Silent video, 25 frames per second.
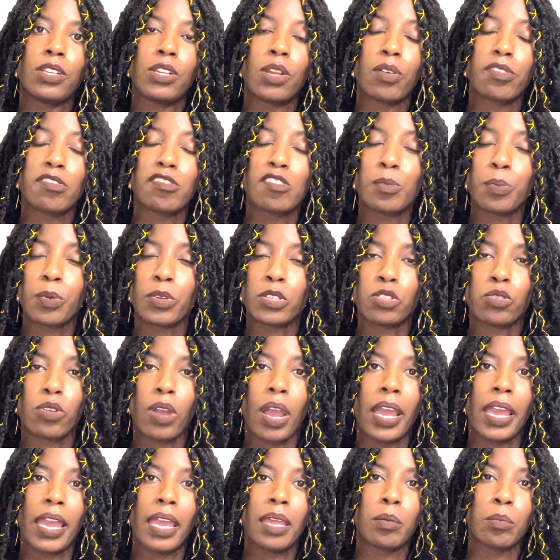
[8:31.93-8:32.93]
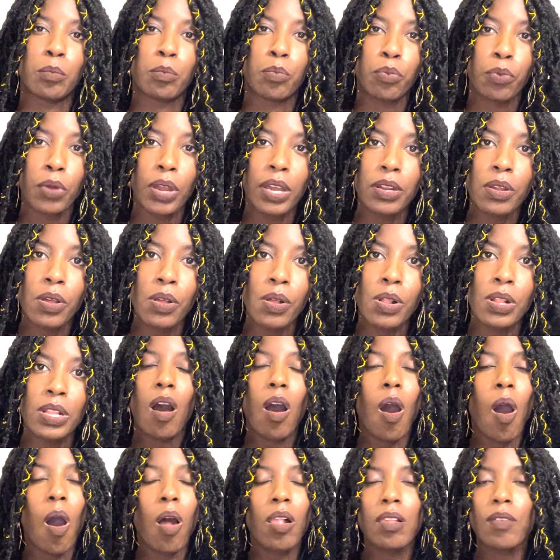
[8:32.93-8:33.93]
super dry and brittle,
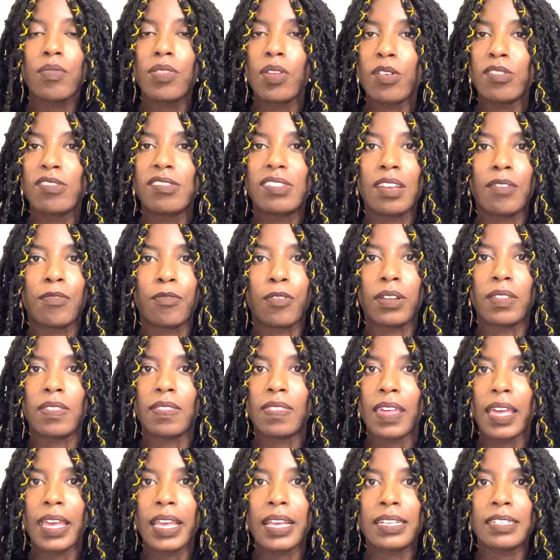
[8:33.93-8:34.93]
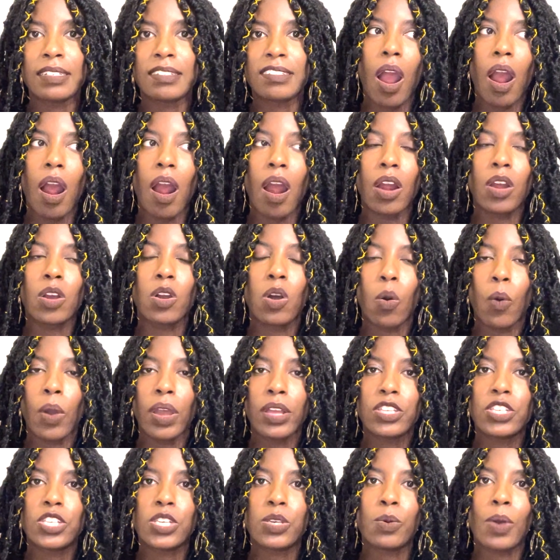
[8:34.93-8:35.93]
all of those different things are going
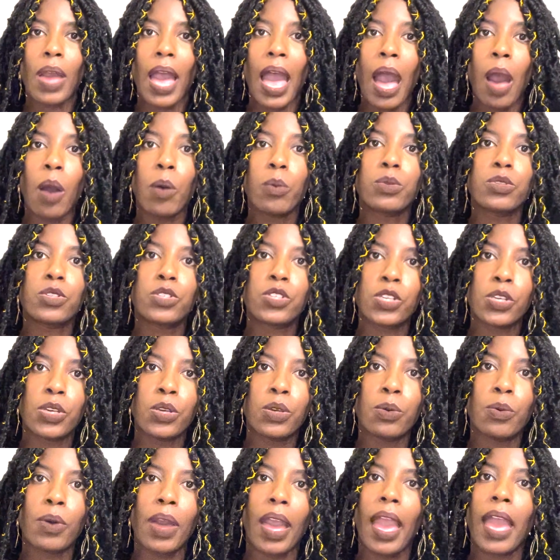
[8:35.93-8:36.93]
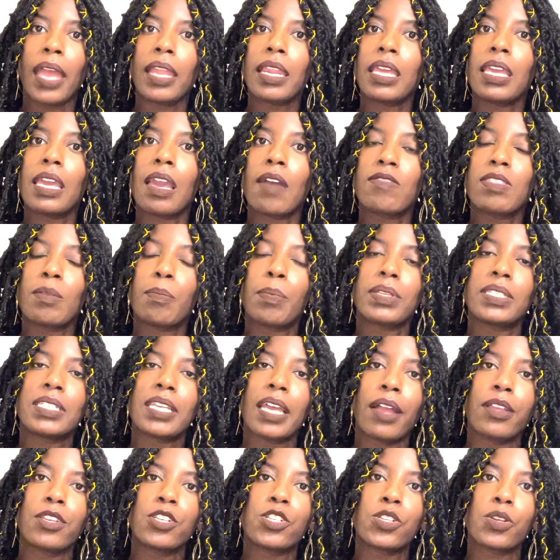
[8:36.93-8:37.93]
to outdo any of the
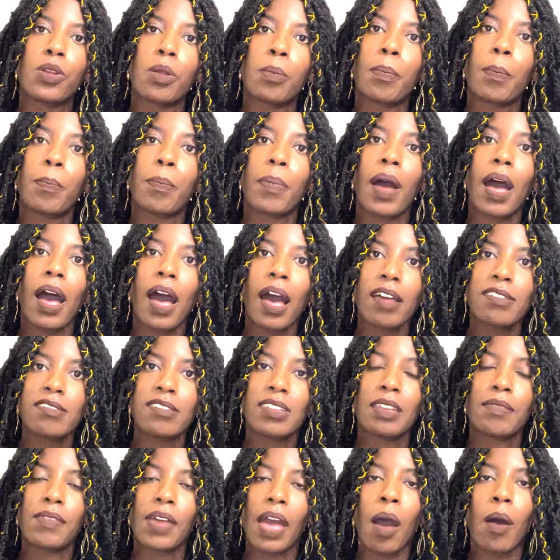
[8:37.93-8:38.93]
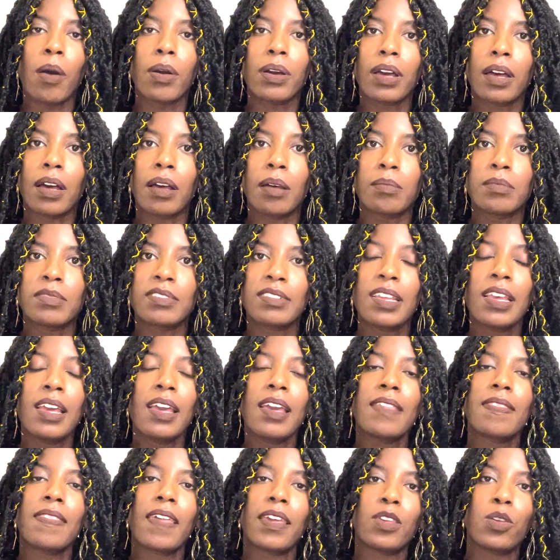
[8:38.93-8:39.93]
potential positive outcomes
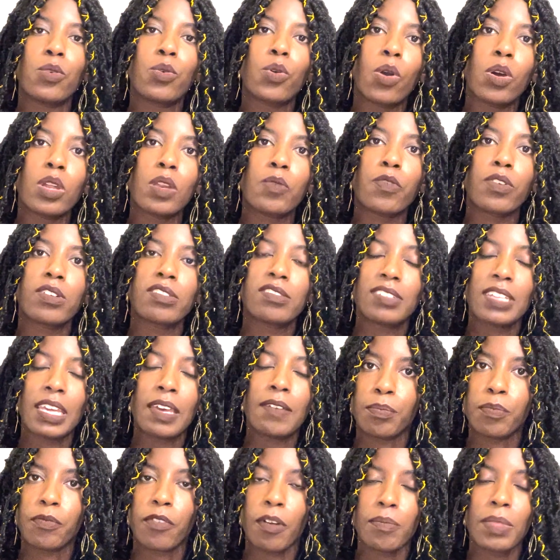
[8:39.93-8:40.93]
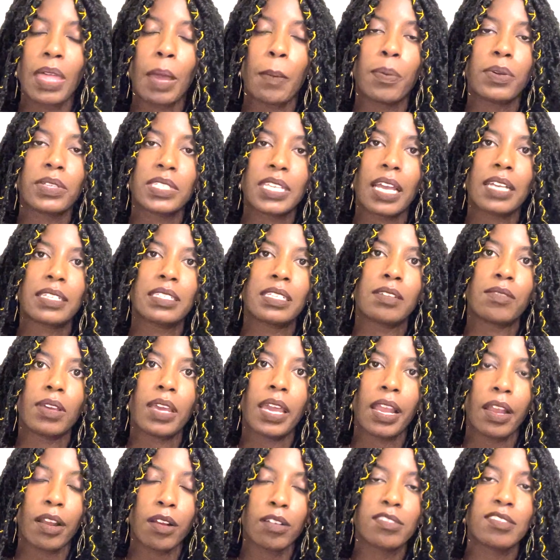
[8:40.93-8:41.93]
that you could have received from that protective
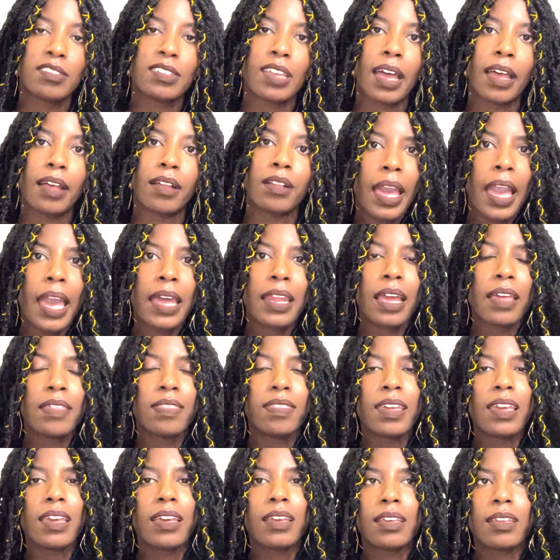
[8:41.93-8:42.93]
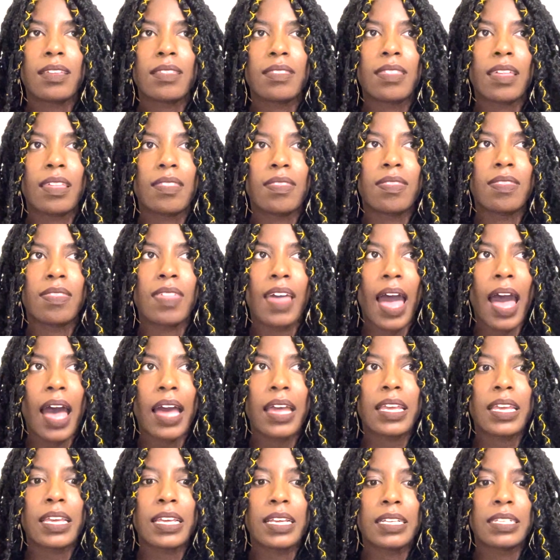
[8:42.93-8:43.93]
hairstyle. And I think
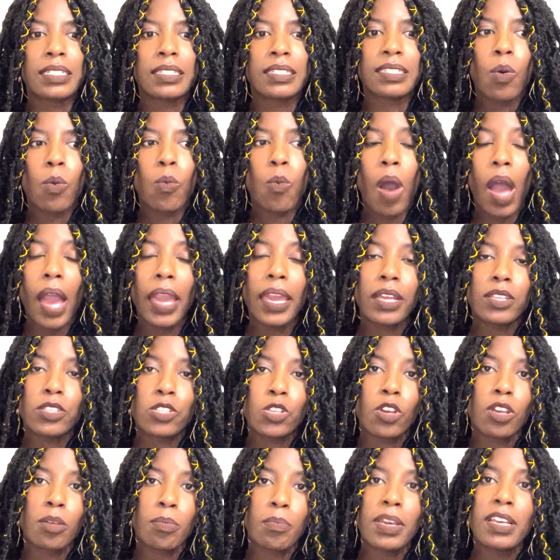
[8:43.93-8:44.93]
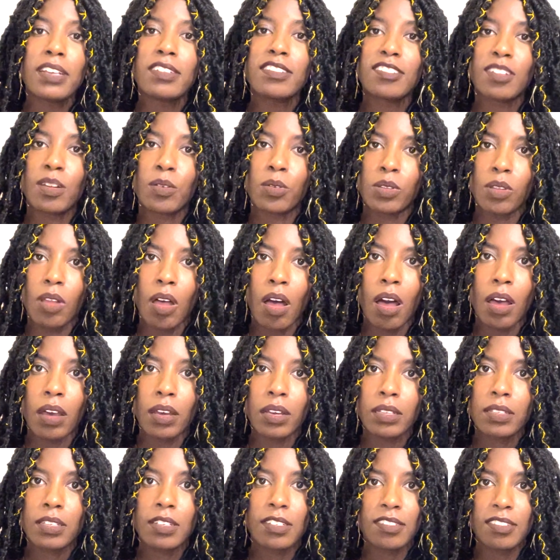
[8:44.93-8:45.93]
that is why it took me so
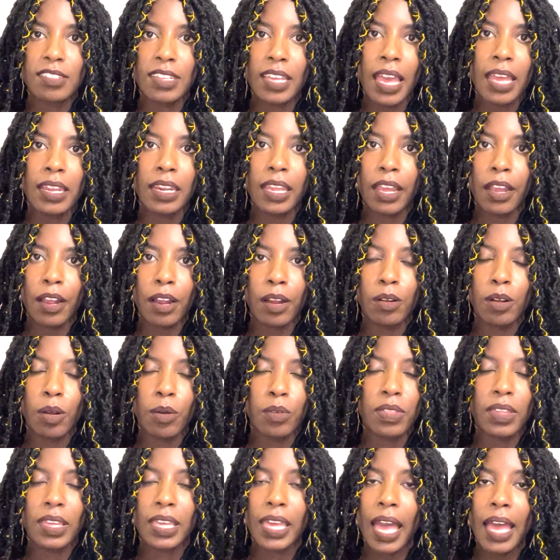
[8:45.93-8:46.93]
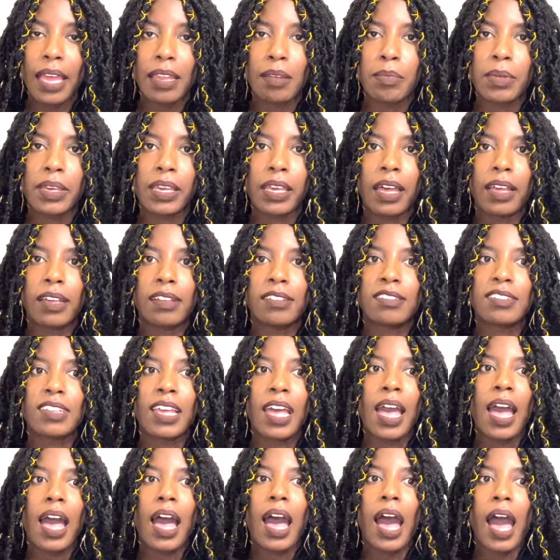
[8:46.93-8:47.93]
long to see any hair growth again, because
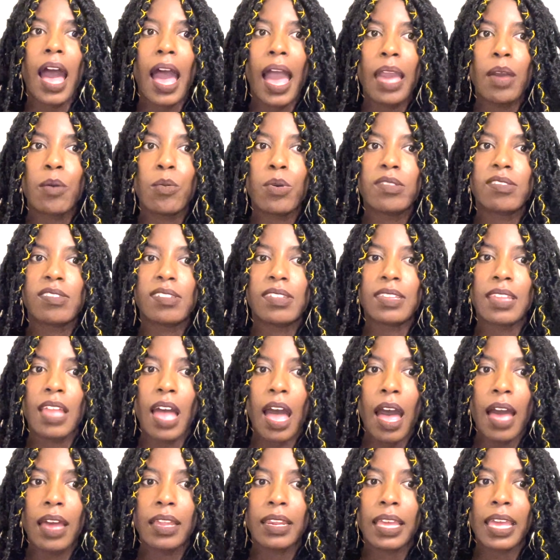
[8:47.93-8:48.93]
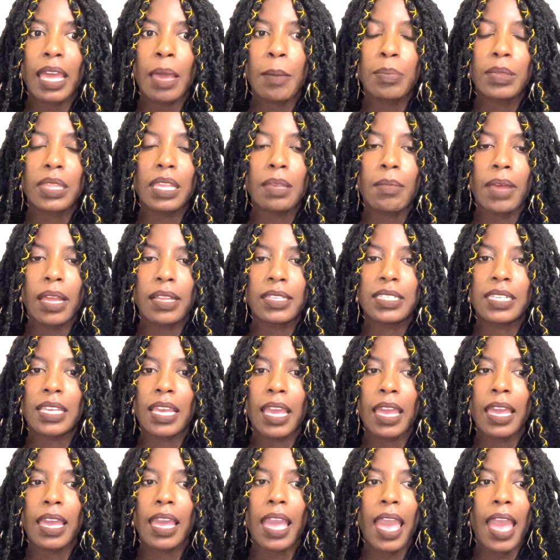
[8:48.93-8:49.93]
I was not
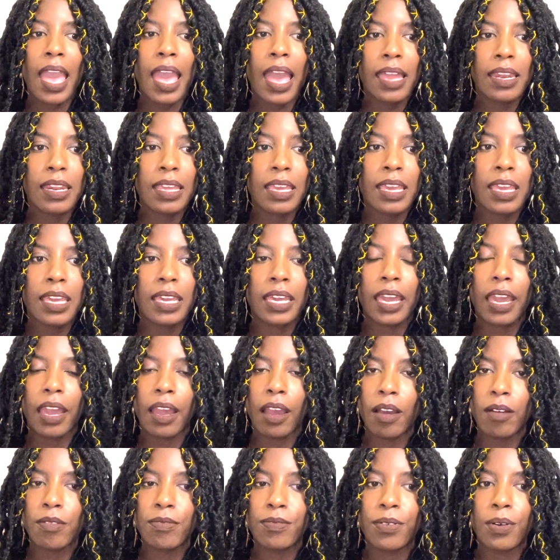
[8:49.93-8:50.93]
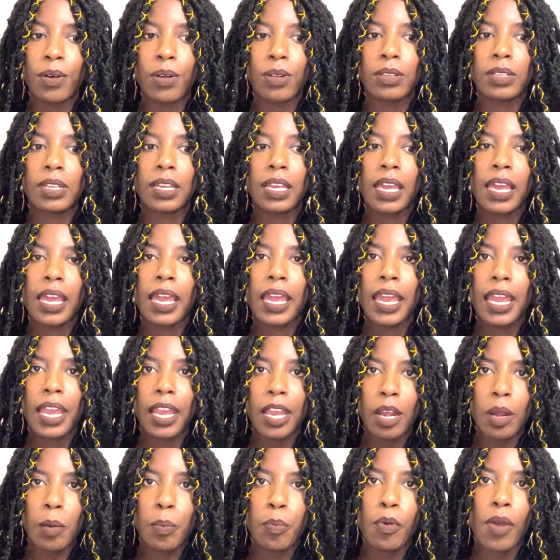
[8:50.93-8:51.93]
implementing any careful
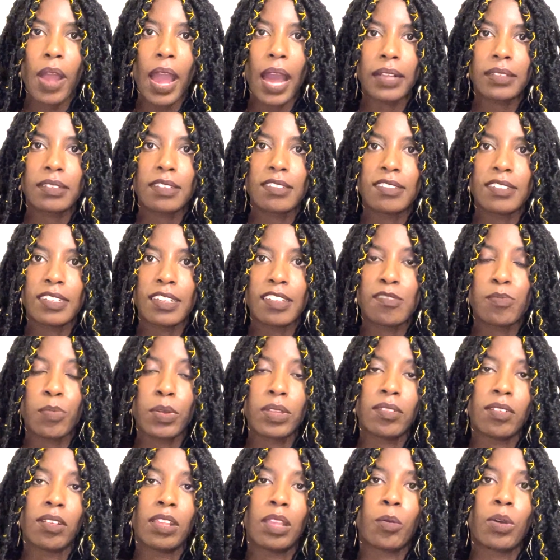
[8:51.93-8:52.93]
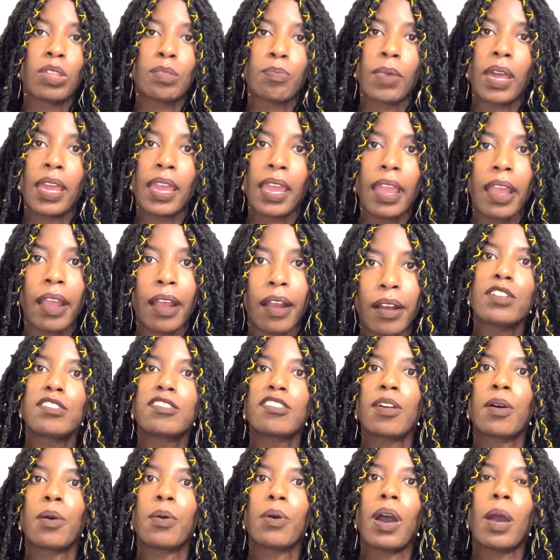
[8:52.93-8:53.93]
hair practices when dealing with my hair.
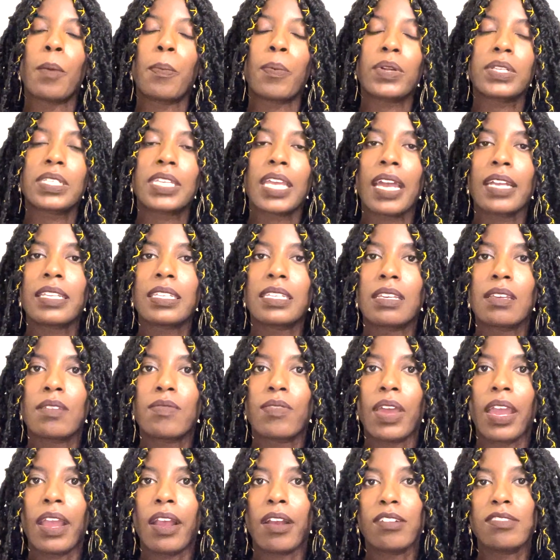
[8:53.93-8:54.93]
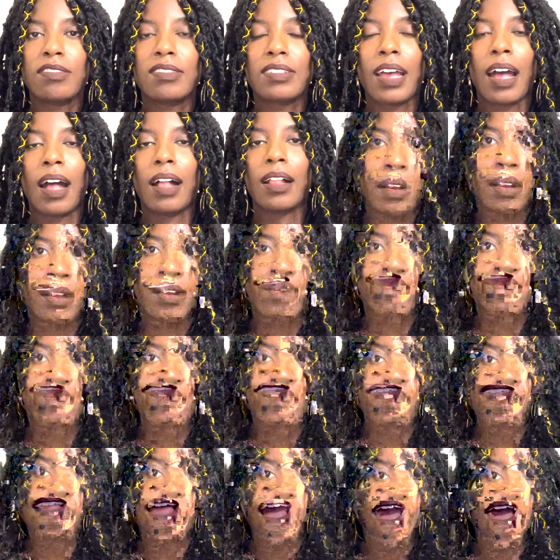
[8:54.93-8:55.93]
So a protective hairstyle is
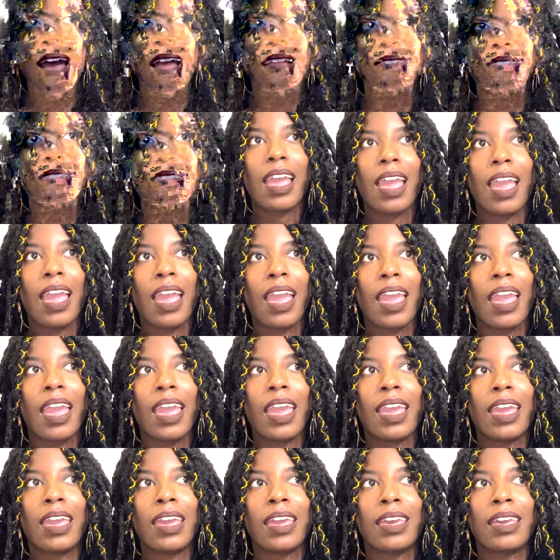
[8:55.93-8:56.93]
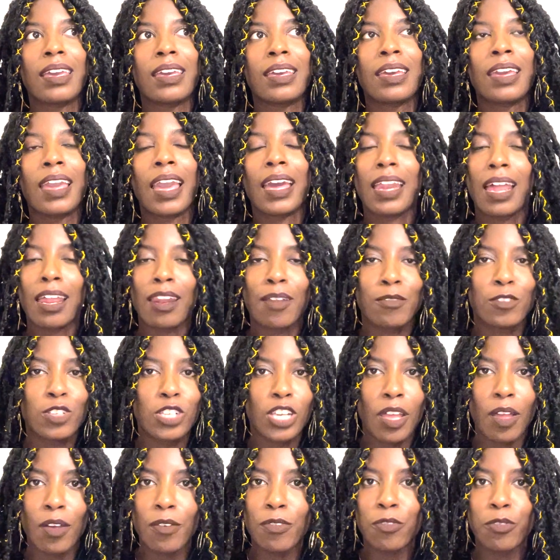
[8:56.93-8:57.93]
not a get out of
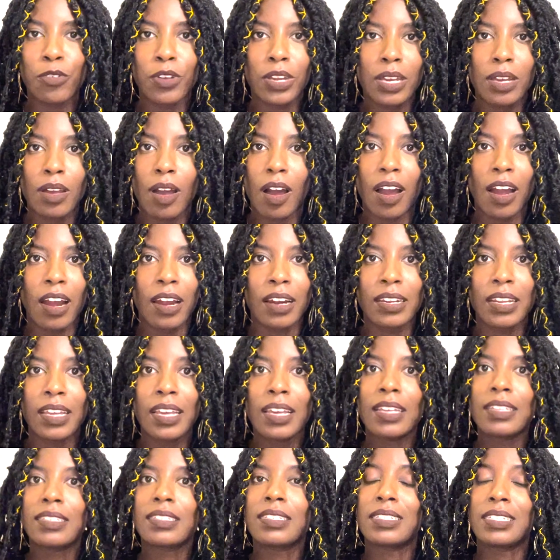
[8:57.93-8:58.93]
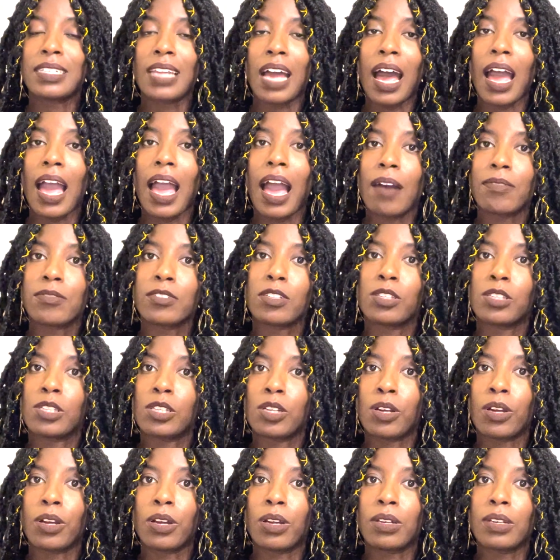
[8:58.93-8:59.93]
jail free card to not have to
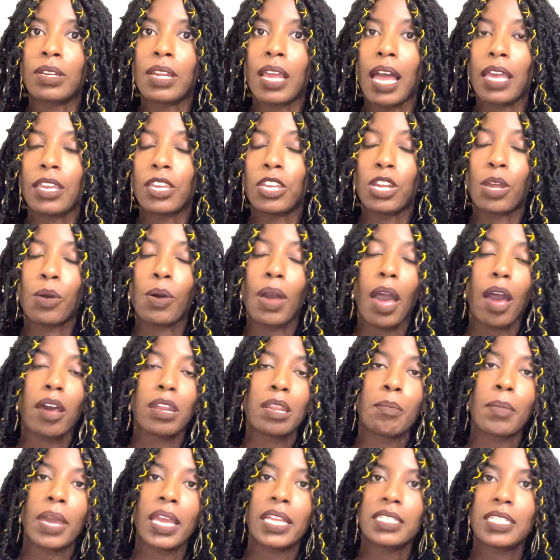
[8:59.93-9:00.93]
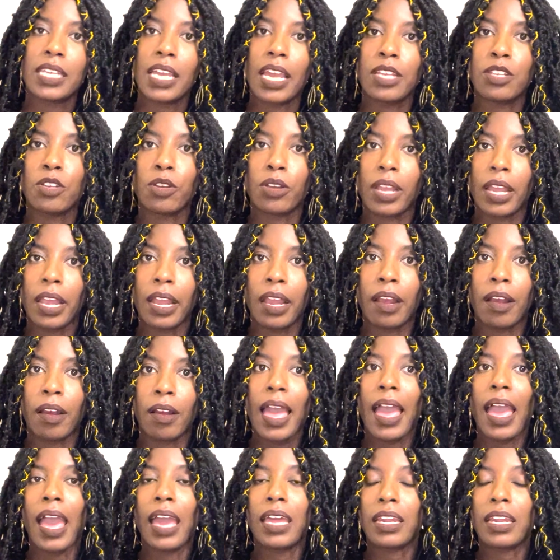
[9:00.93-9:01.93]
learn, how to maintain your hair at